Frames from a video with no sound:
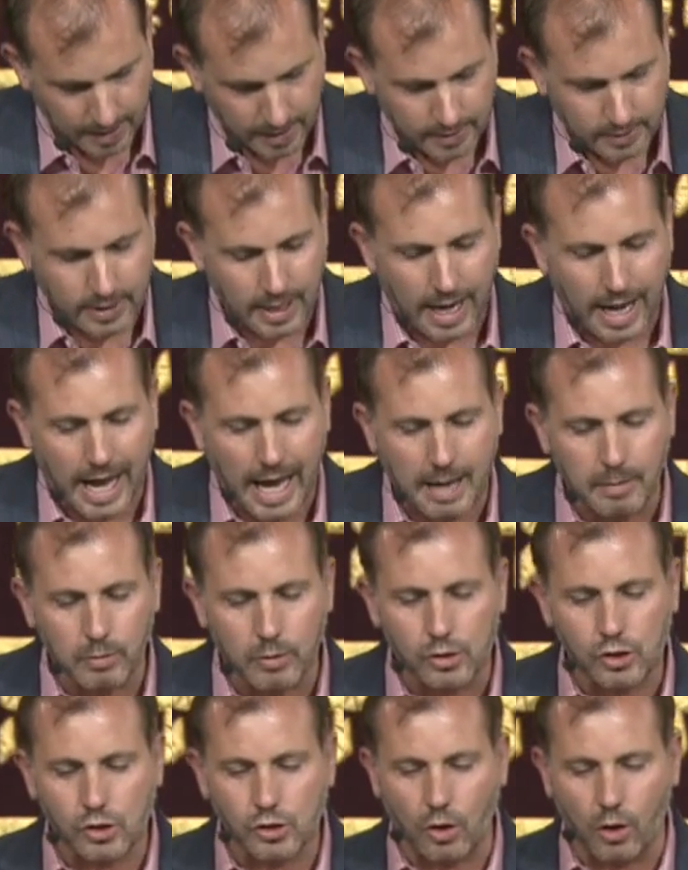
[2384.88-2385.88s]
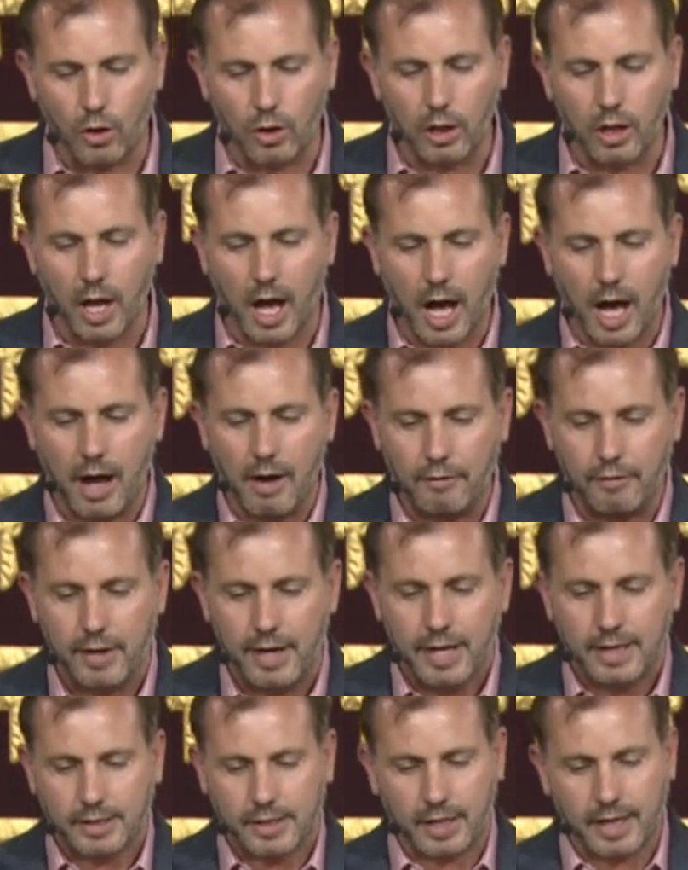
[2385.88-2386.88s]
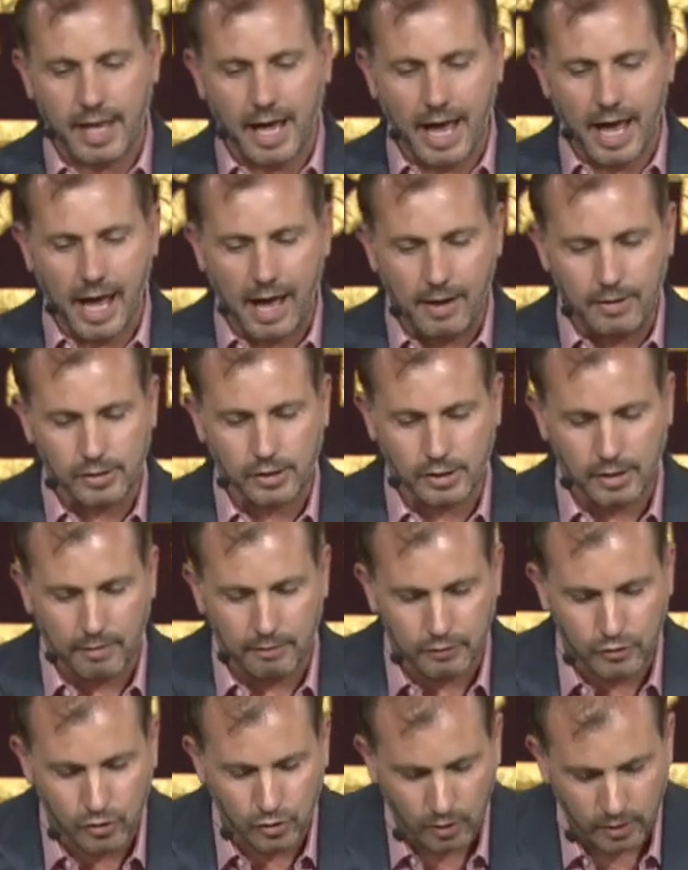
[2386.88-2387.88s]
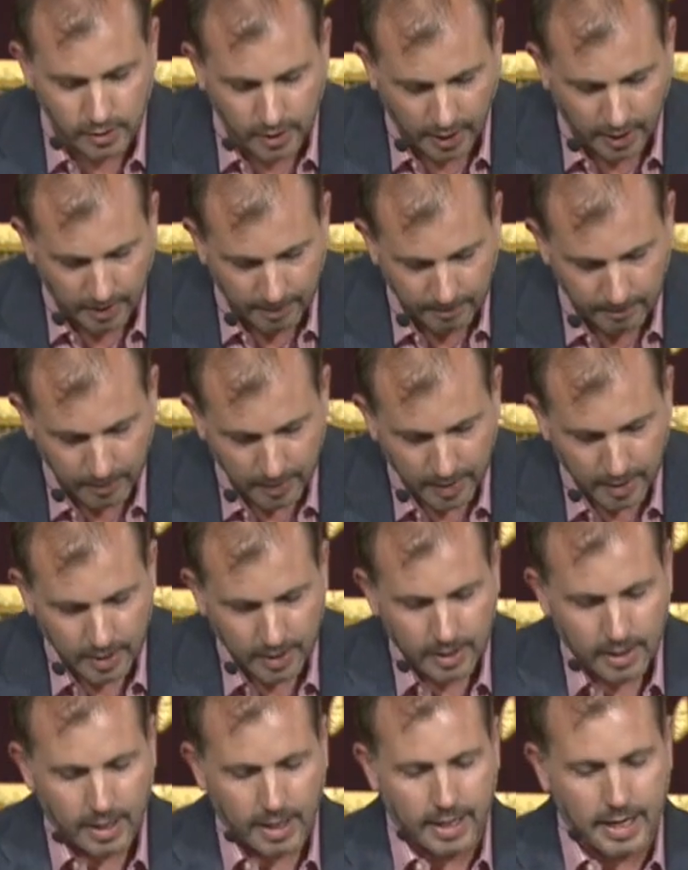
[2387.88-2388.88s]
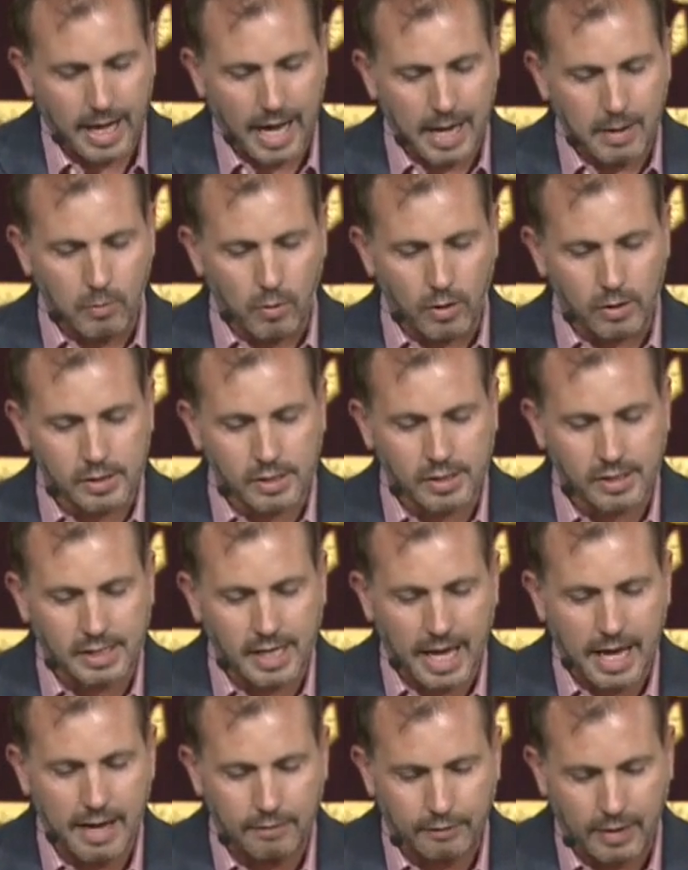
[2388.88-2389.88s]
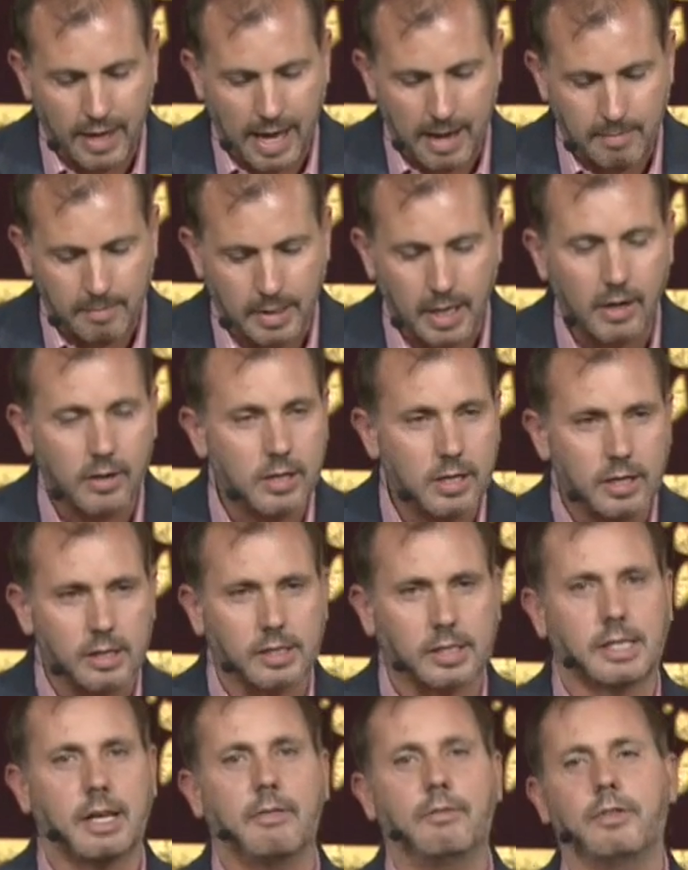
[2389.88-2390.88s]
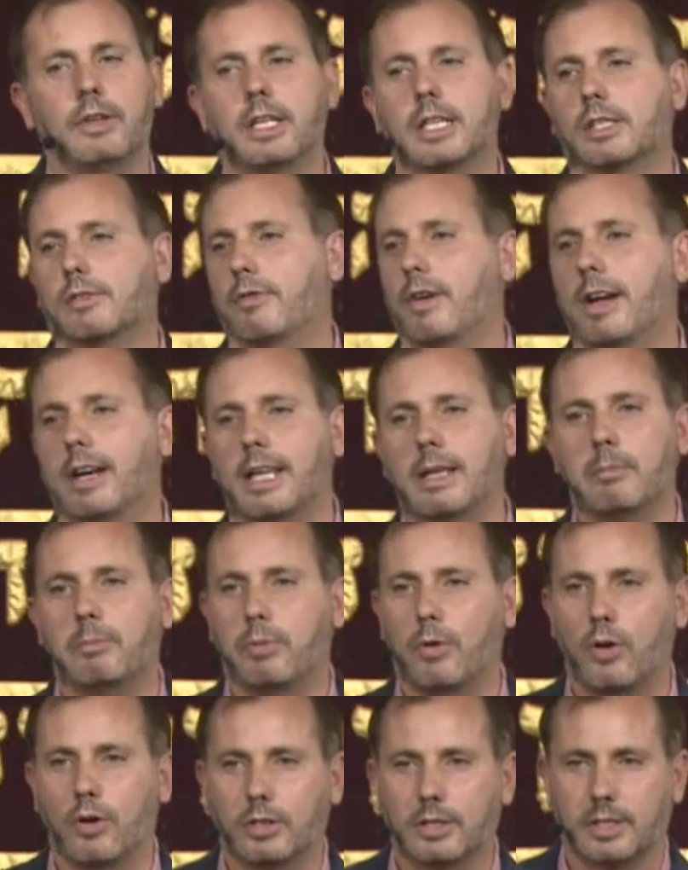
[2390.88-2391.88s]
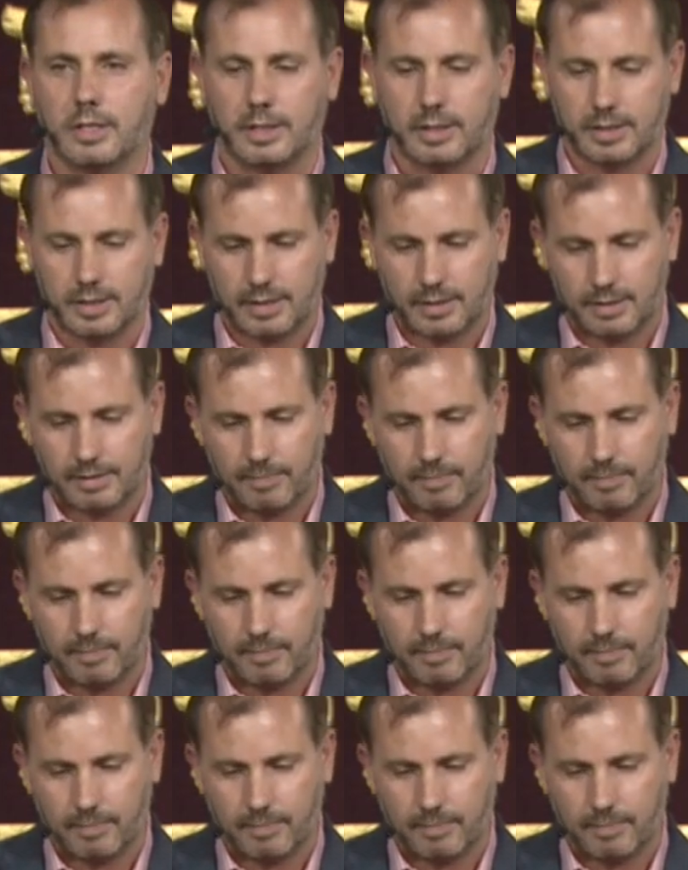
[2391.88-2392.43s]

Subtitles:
Yet I will show love to the house of Judah, and I will save them. Now, here's something that's very important.